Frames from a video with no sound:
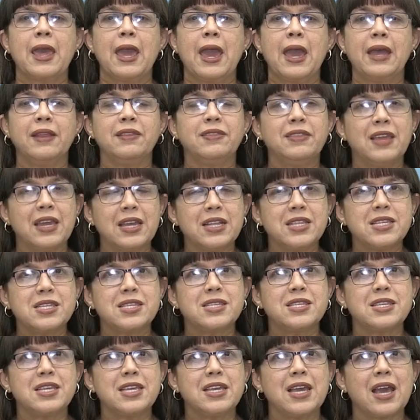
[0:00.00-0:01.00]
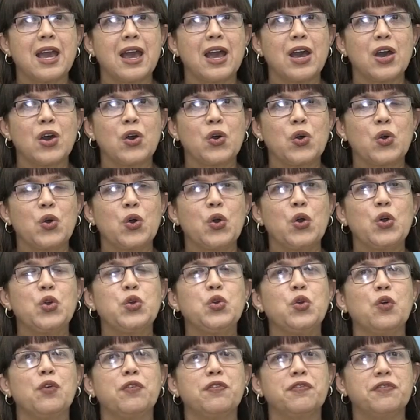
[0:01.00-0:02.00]
And then see how
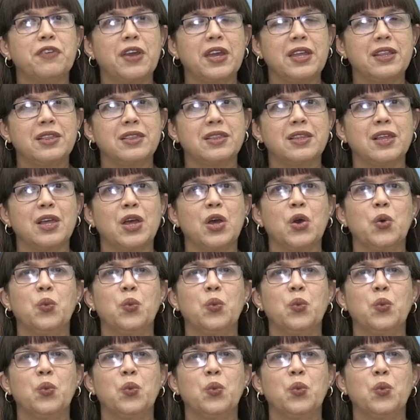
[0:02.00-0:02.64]
your faith